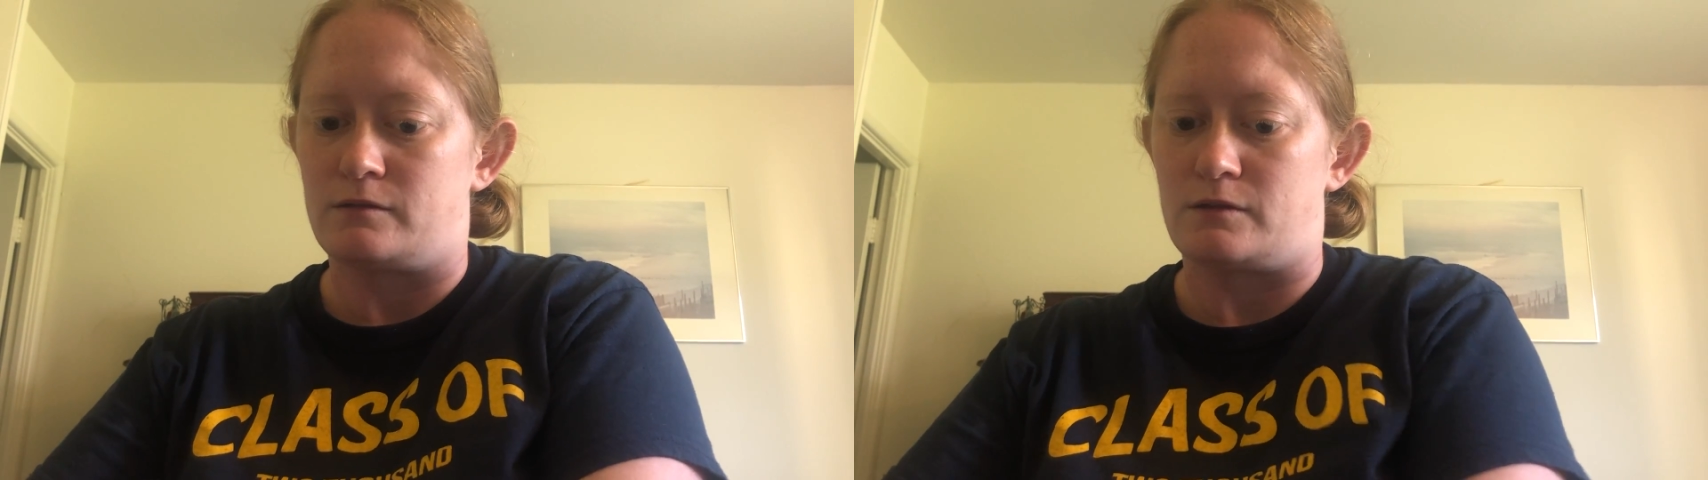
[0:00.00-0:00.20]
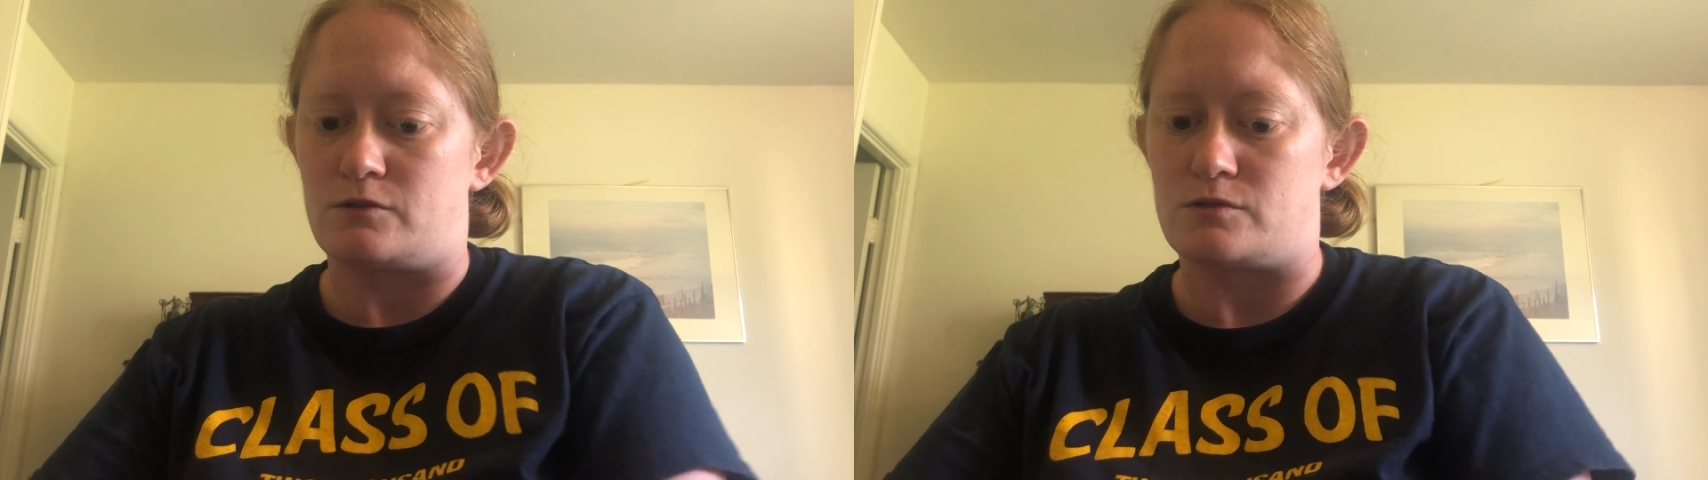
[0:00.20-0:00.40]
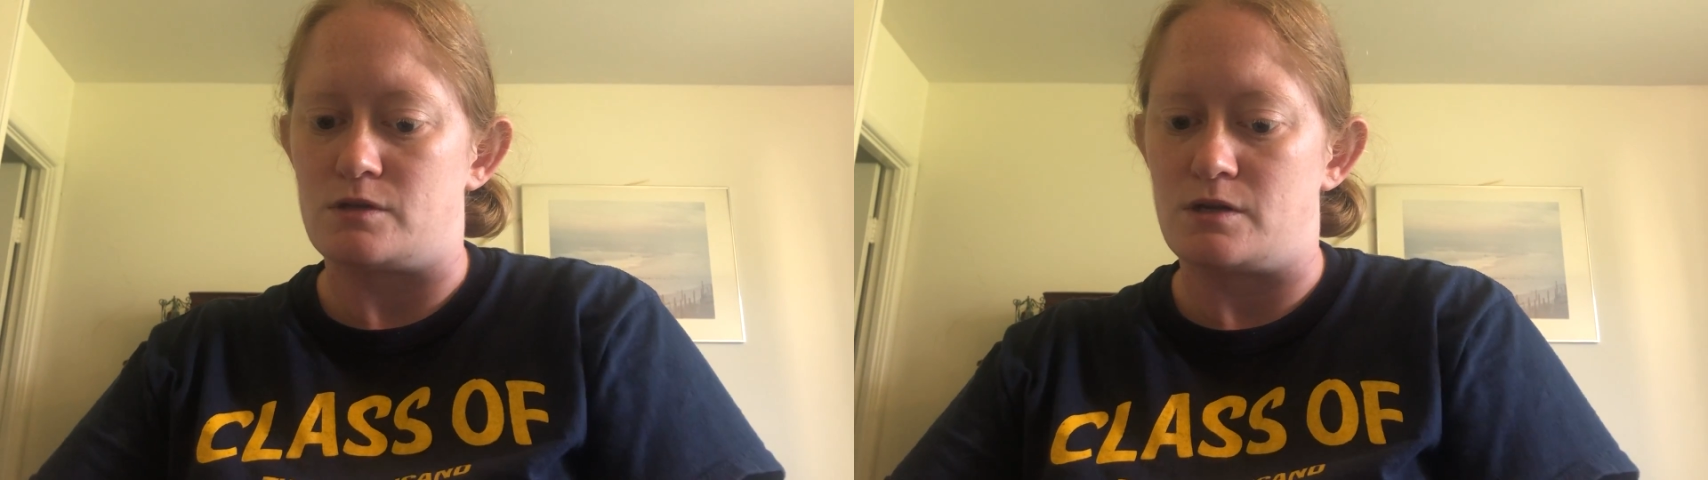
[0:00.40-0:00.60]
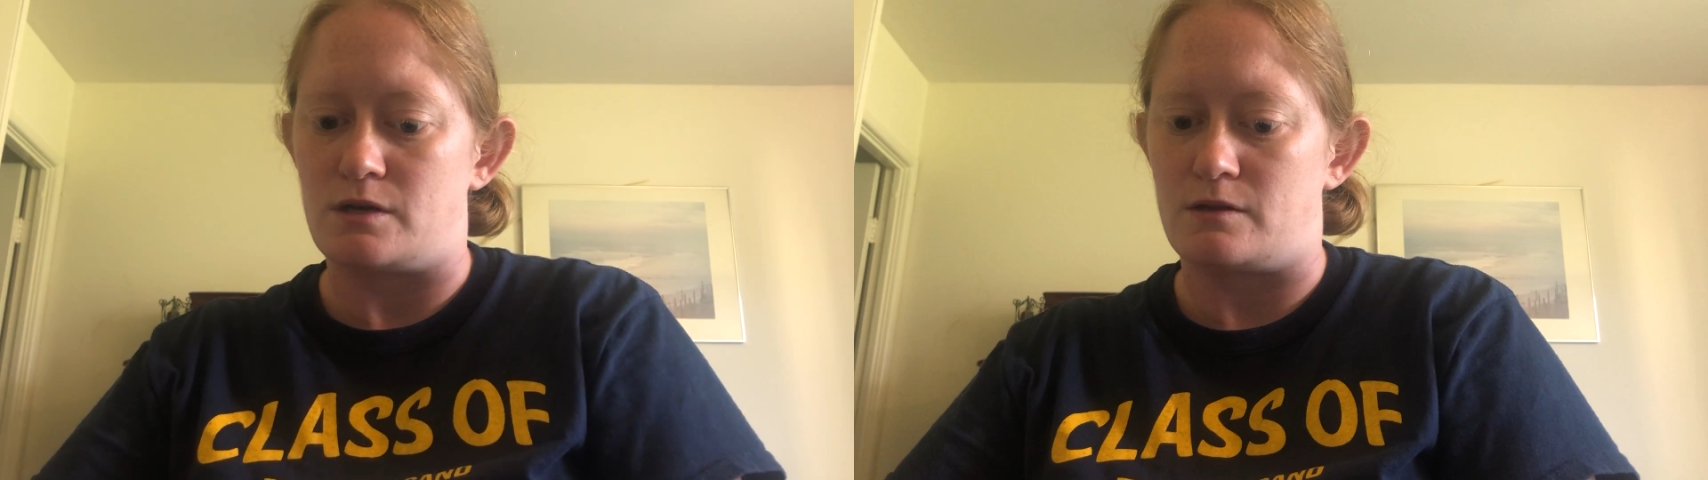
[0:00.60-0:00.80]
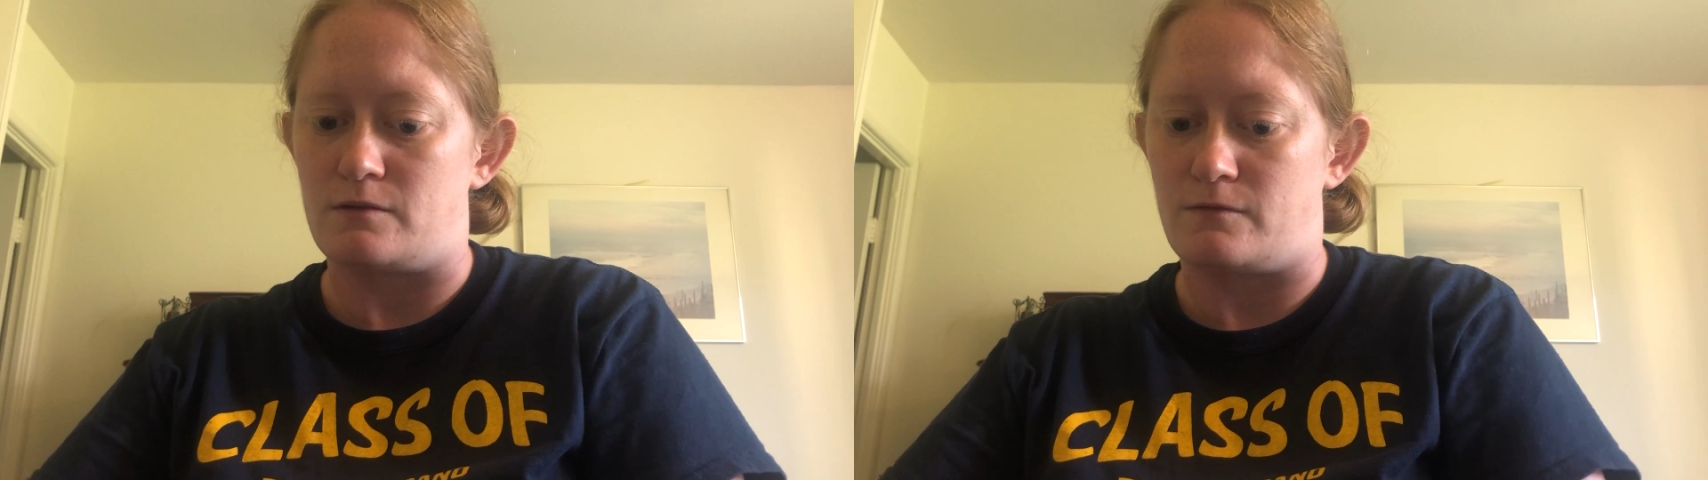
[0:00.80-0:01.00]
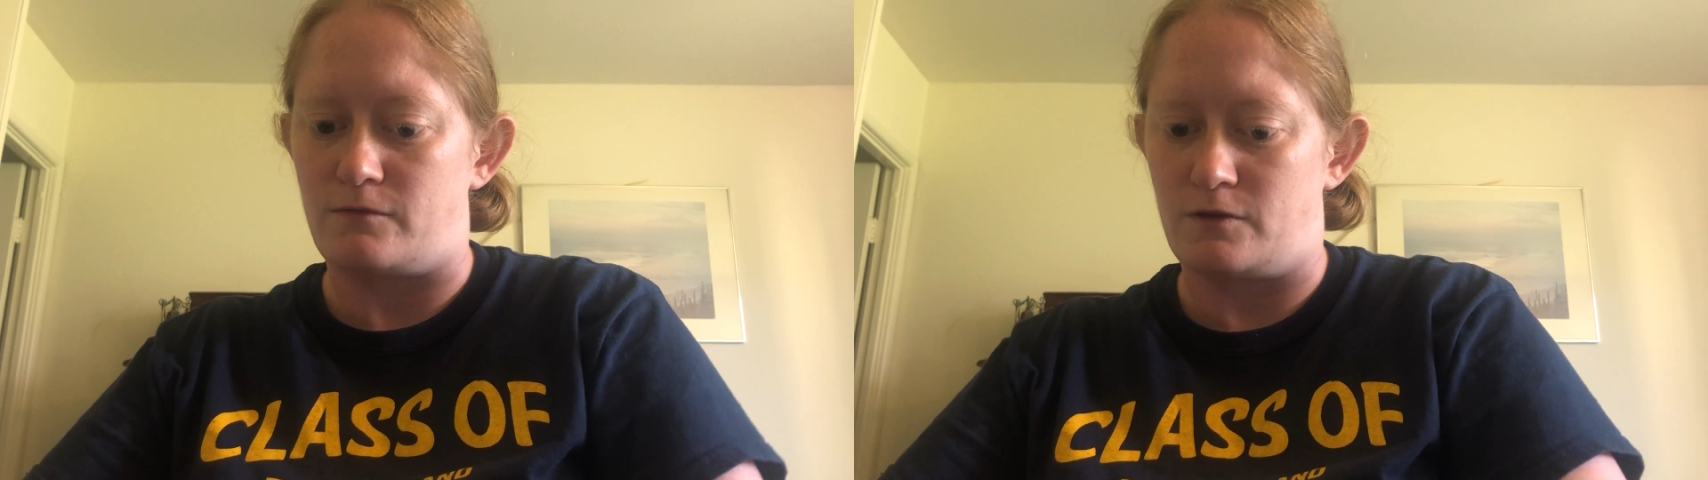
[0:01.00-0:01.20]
there's the negative.